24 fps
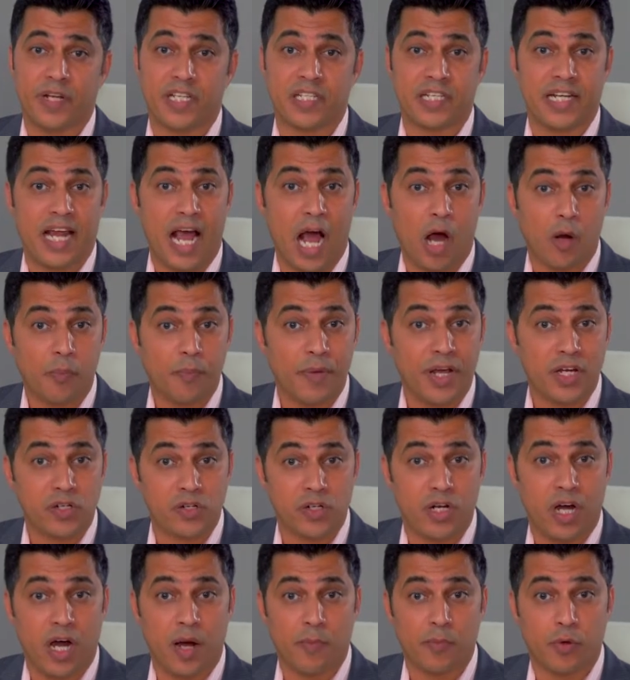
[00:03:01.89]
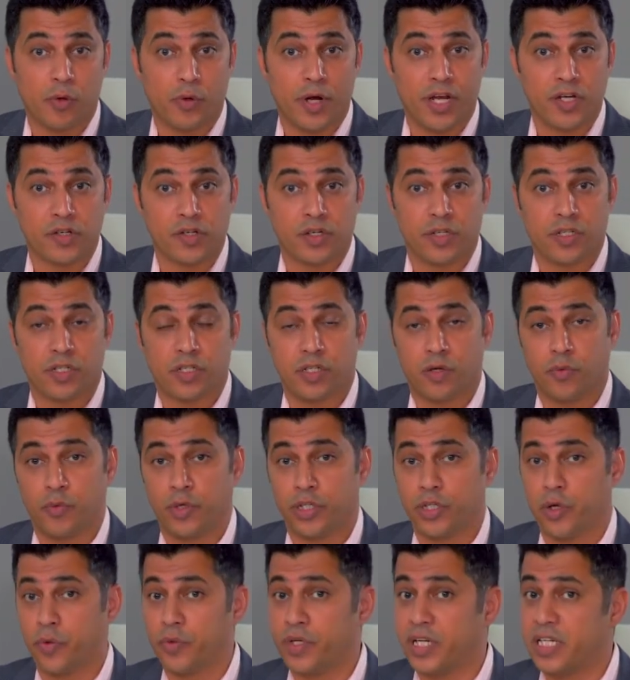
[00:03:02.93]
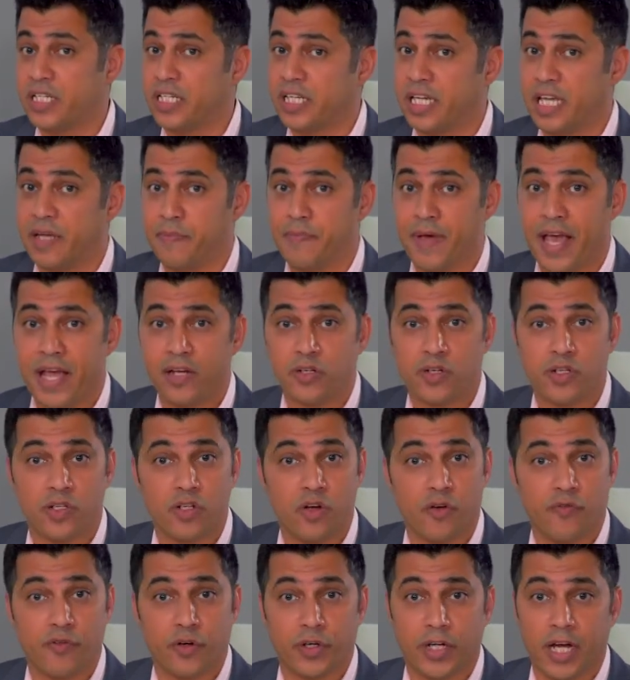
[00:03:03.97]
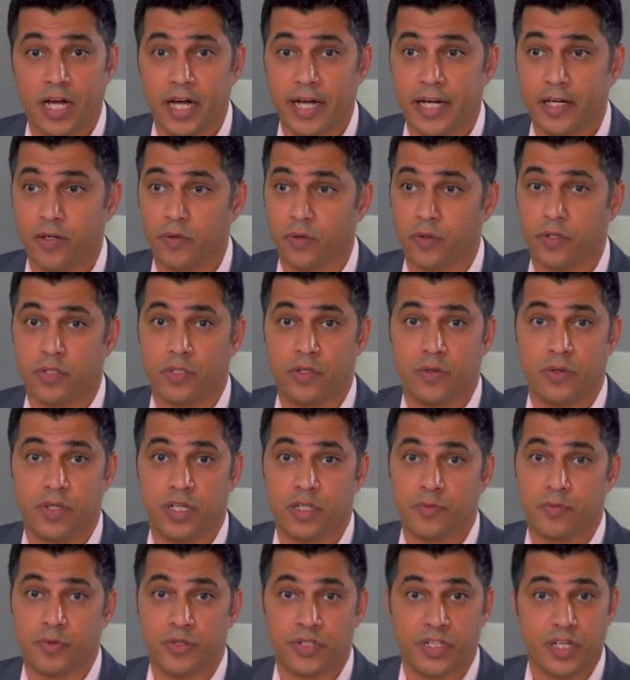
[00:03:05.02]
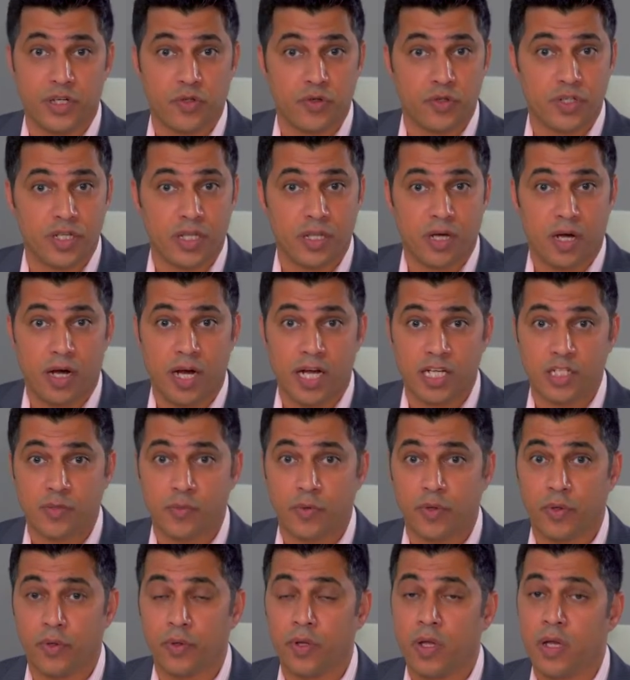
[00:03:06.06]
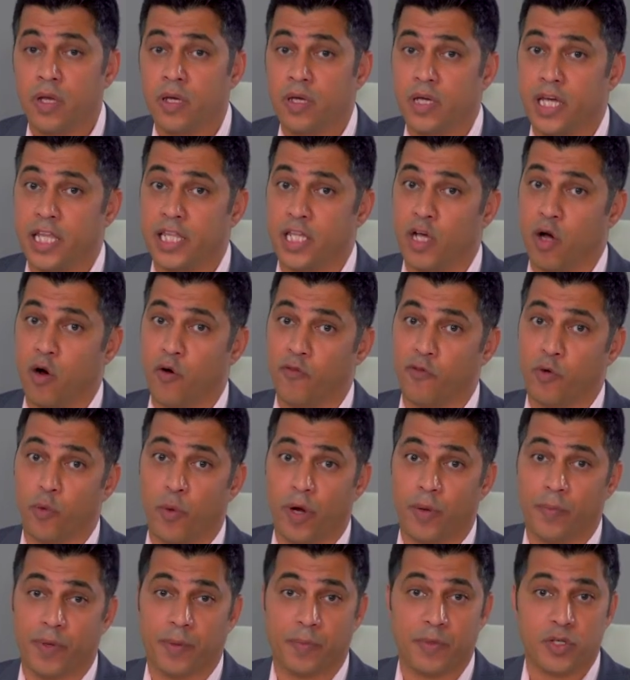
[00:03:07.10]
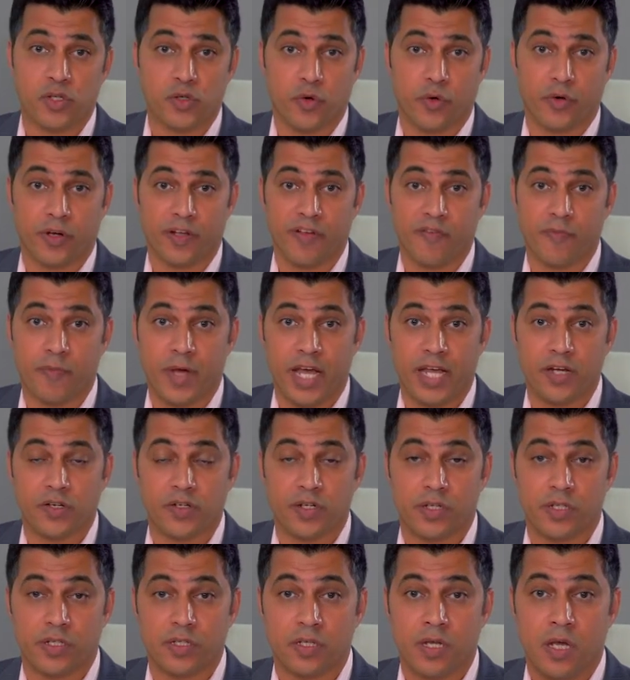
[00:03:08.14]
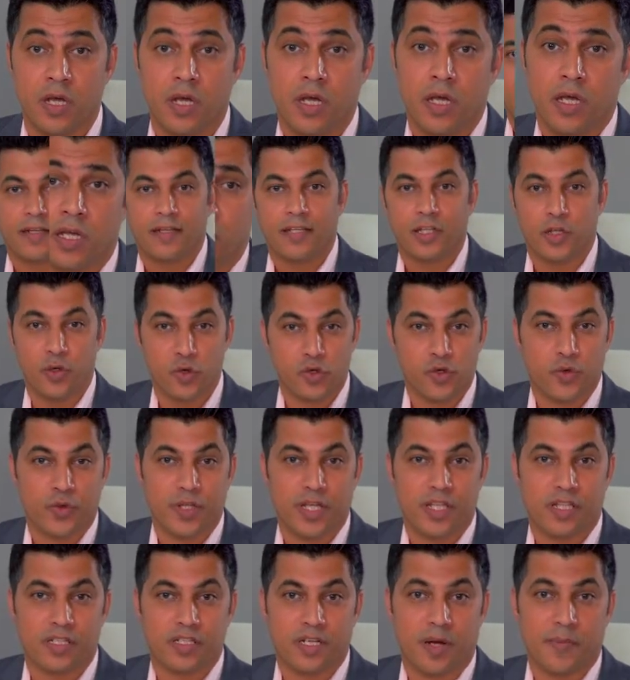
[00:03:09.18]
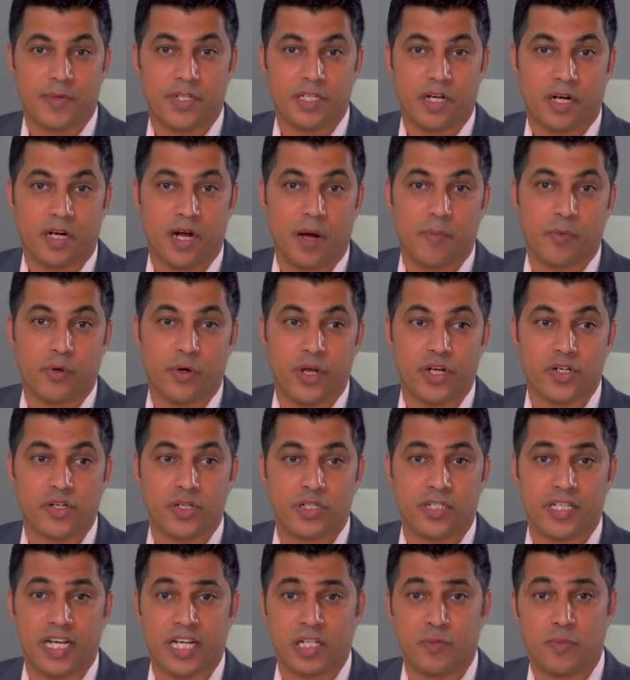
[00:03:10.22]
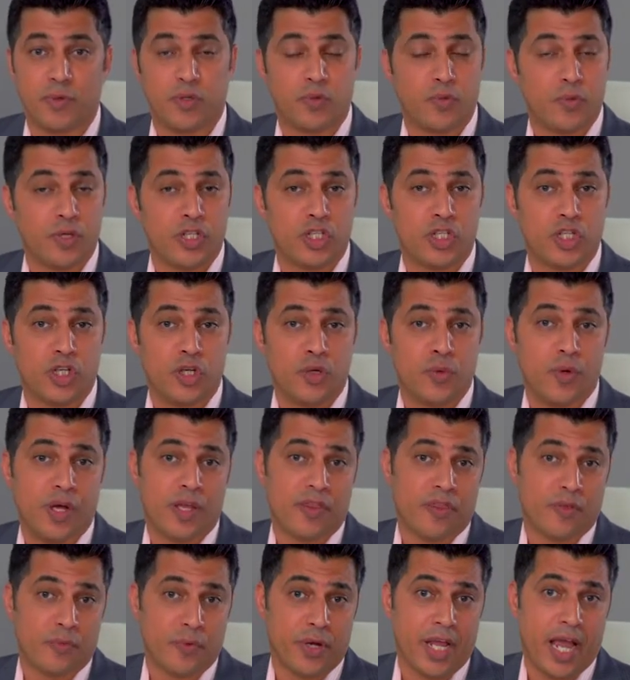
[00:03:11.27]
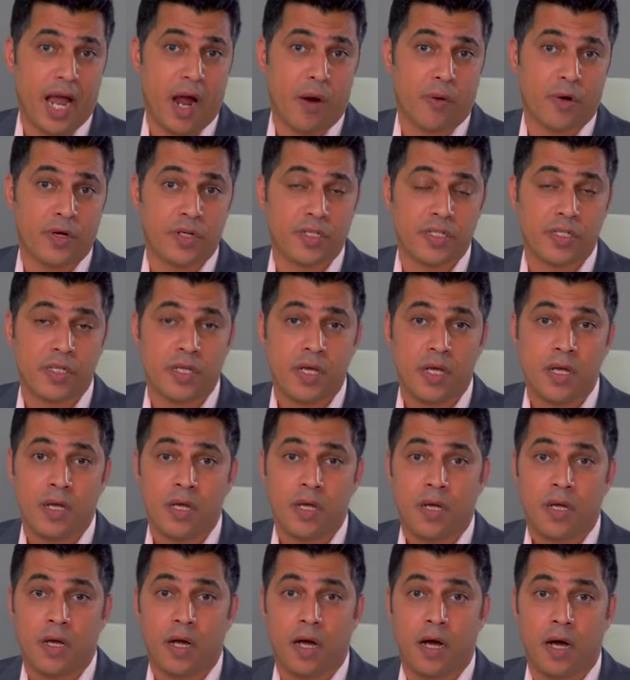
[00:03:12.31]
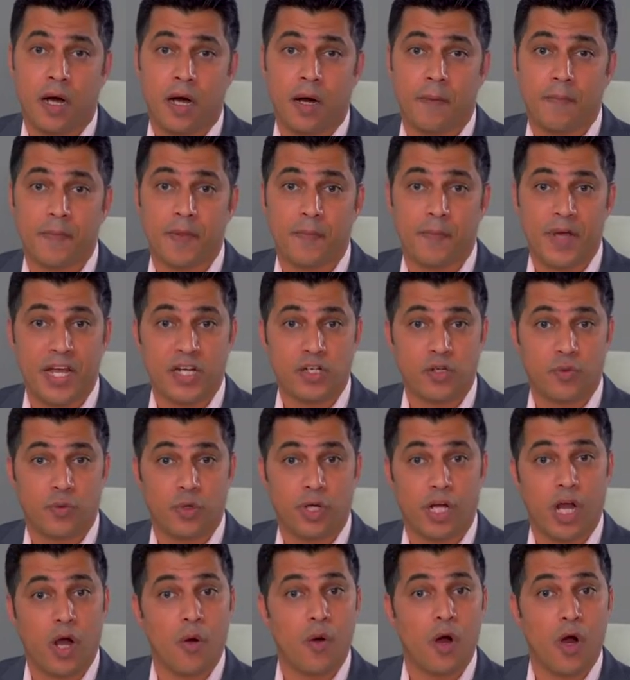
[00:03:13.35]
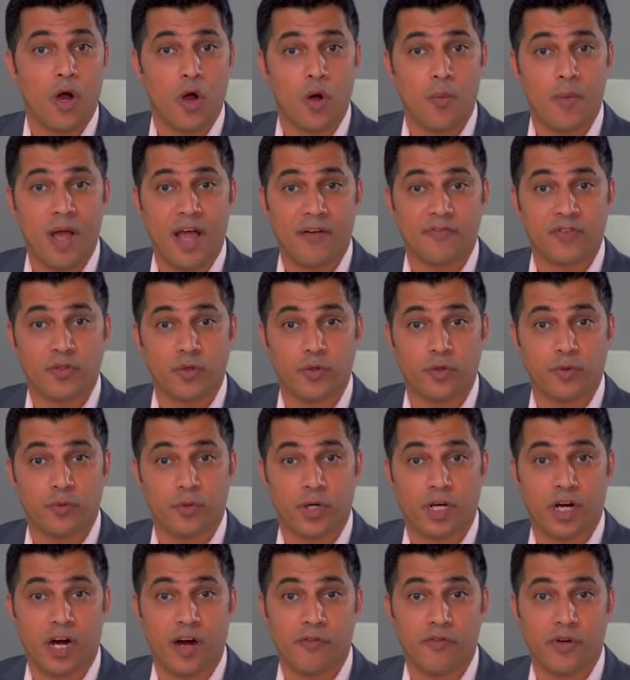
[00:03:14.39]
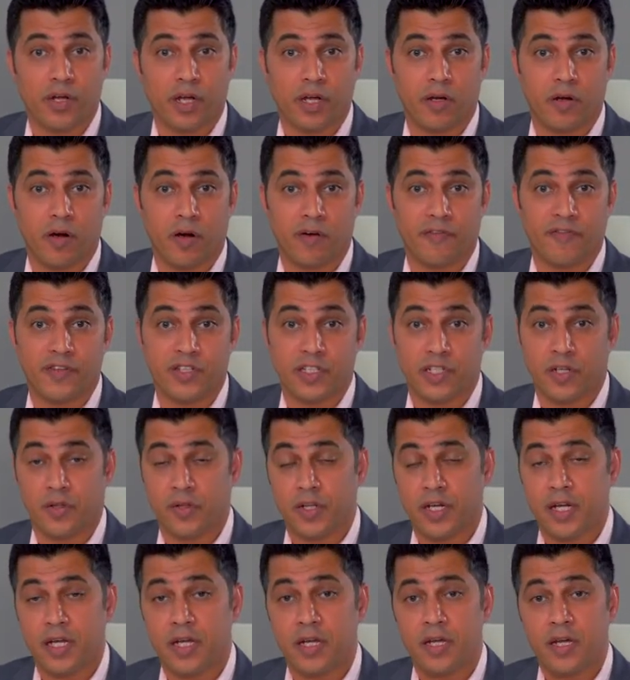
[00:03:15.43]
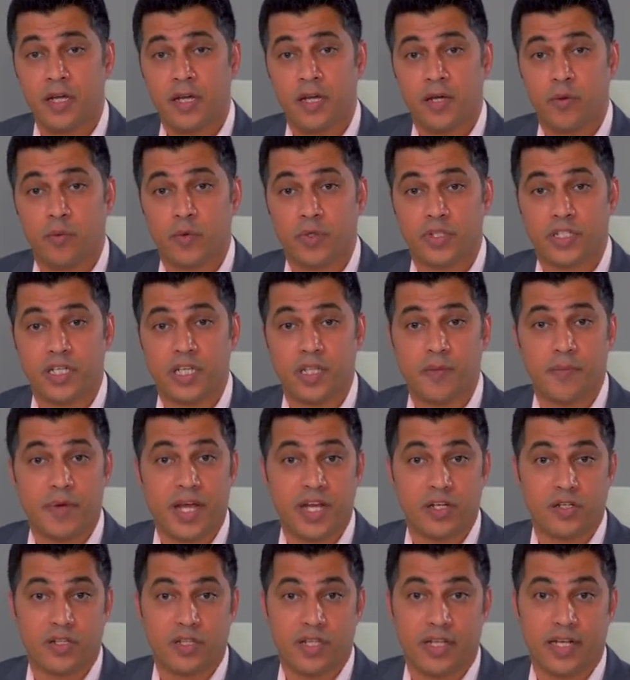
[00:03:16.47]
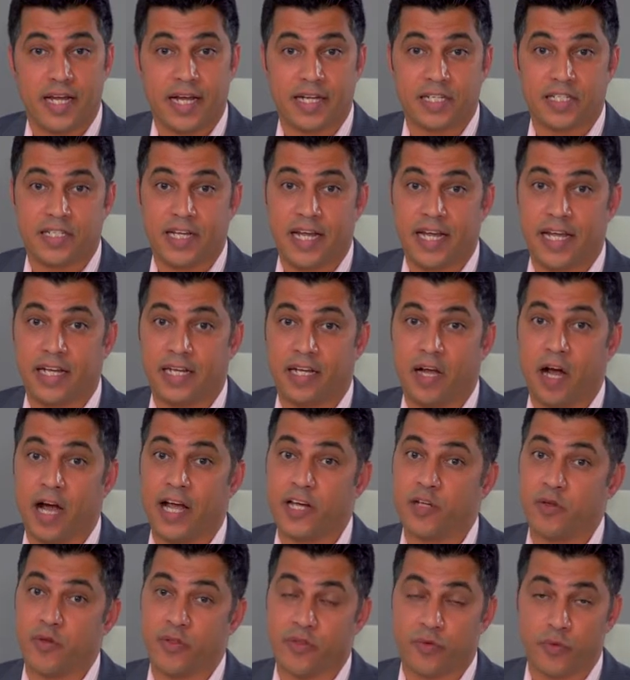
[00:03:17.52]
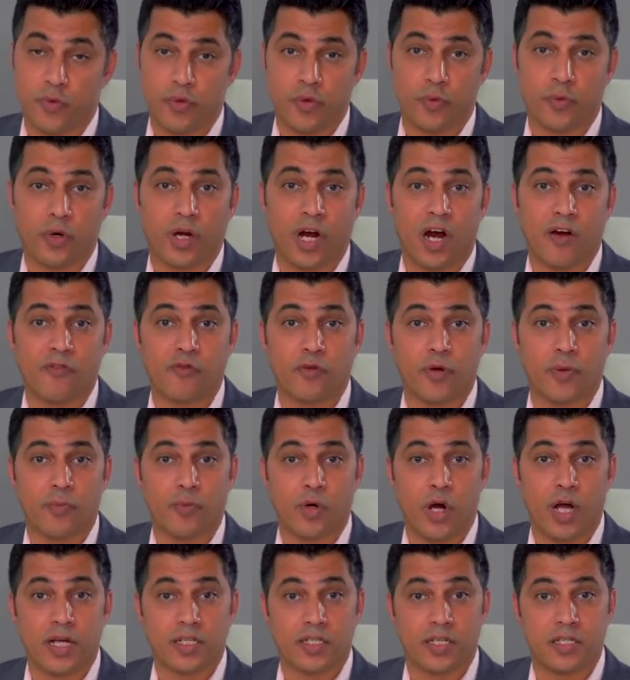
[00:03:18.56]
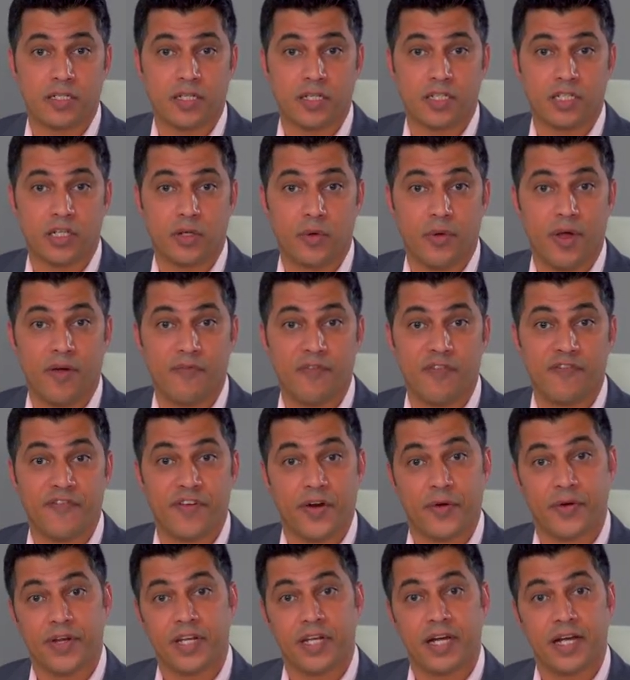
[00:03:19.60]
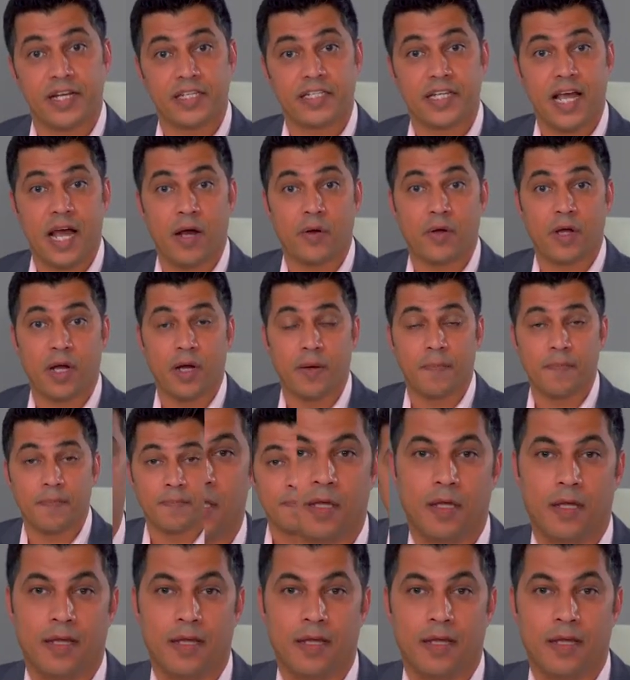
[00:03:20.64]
as an outpatient operation, so we don't need to keep patients overnight or do these procedures in the hospital in the overwhelming majority of patients. Usually, the tummy tuck operation takes between 2 and 3 hours. The patient will go home after recovering in our facility. We'll see the patient the next day and guide you through the recovery process until you have a very nice outcome.